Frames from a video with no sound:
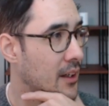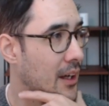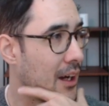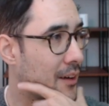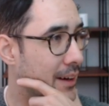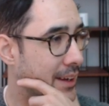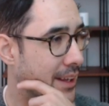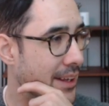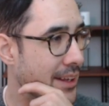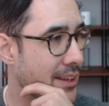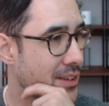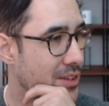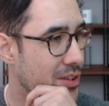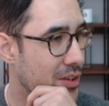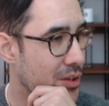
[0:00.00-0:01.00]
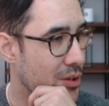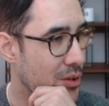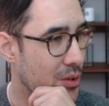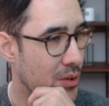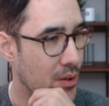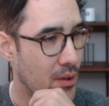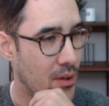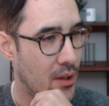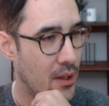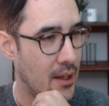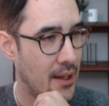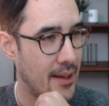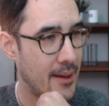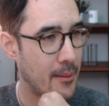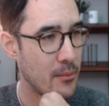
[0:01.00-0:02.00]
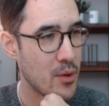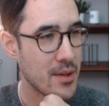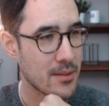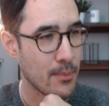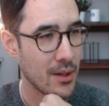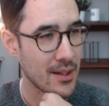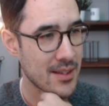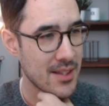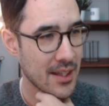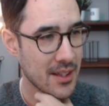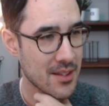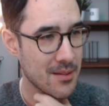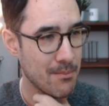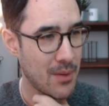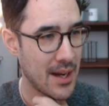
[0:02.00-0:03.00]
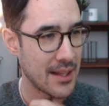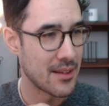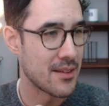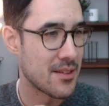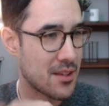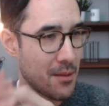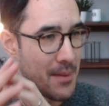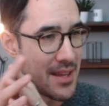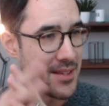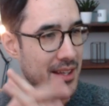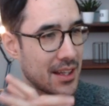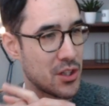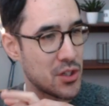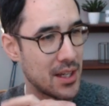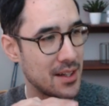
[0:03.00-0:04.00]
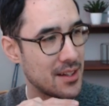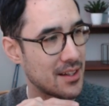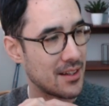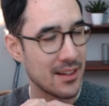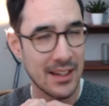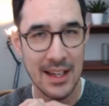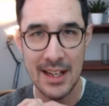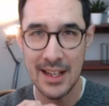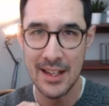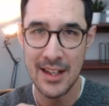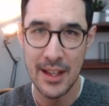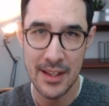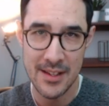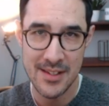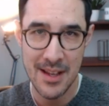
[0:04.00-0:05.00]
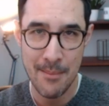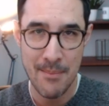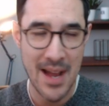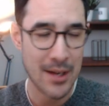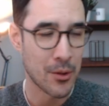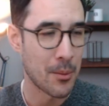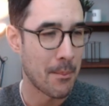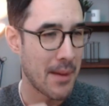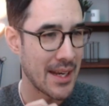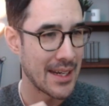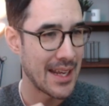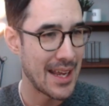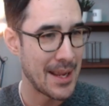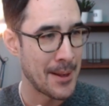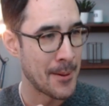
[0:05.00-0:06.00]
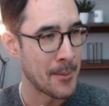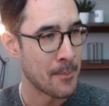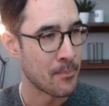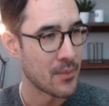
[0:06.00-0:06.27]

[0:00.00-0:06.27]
All right, into um, US politics. Biden's domestic agenda getting another setback on Monday.